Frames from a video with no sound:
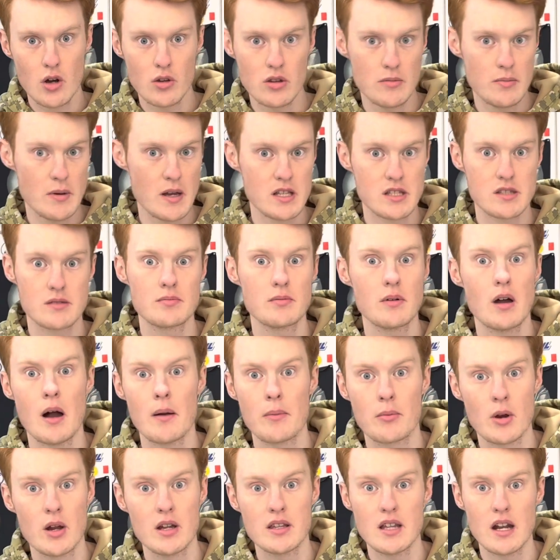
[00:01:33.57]
the best
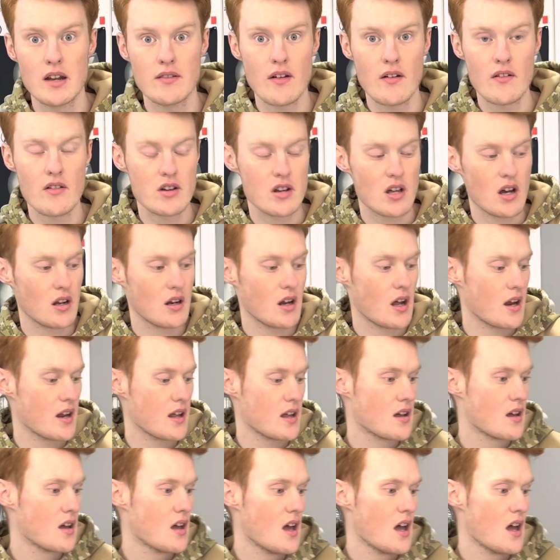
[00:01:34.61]
upgrade that I've ever done on it,